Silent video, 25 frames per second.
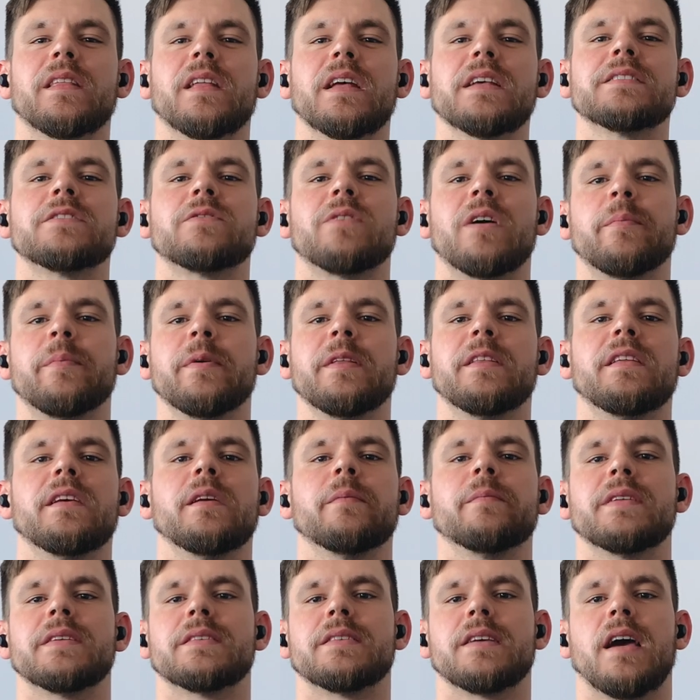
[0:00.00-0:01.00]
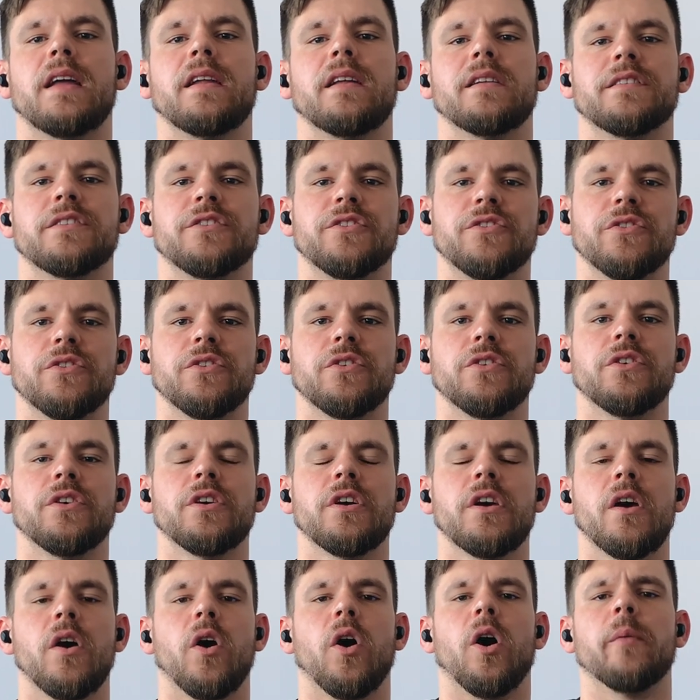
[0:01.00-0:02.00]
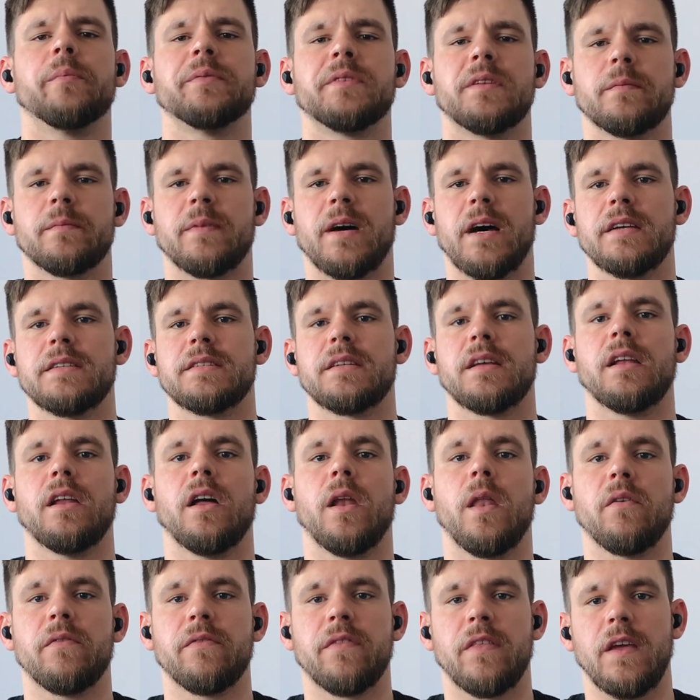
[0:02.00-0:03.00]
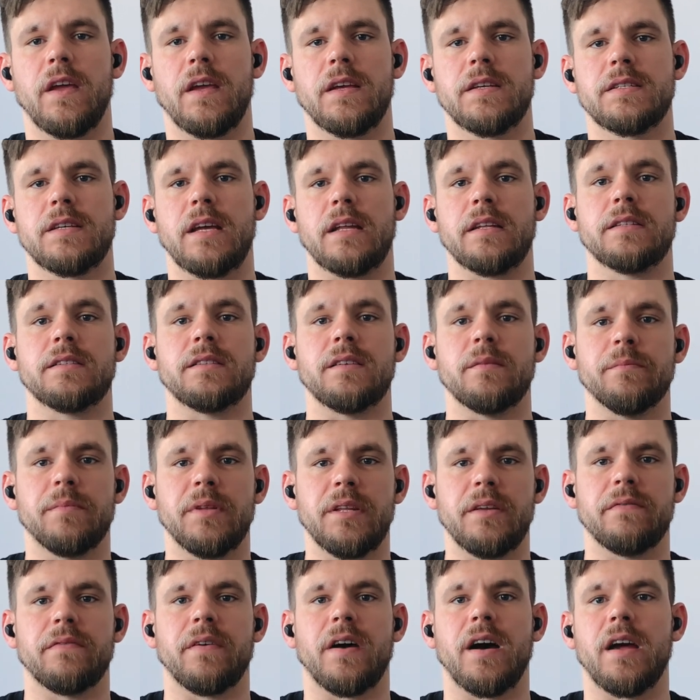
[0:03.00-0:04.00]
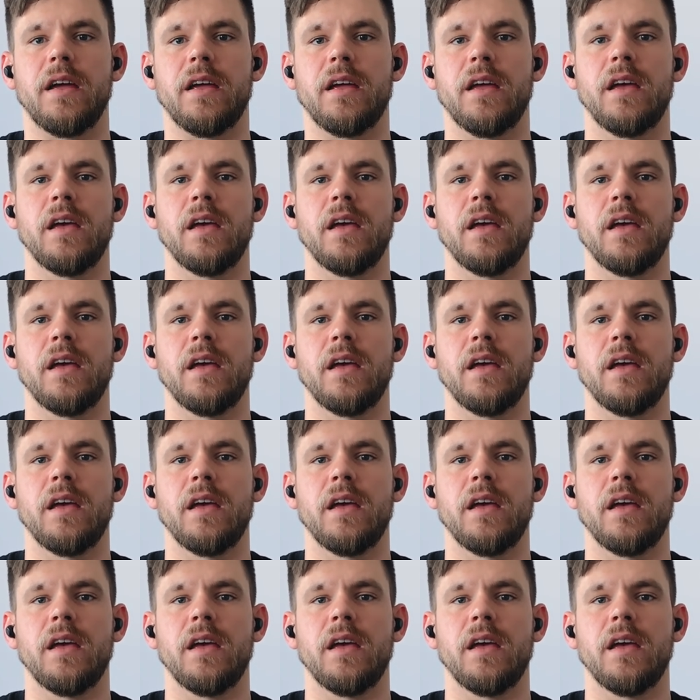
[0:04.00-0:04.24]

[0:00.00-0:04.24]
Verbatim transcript: the Strapi team decided to optimize a lot of things and simplify.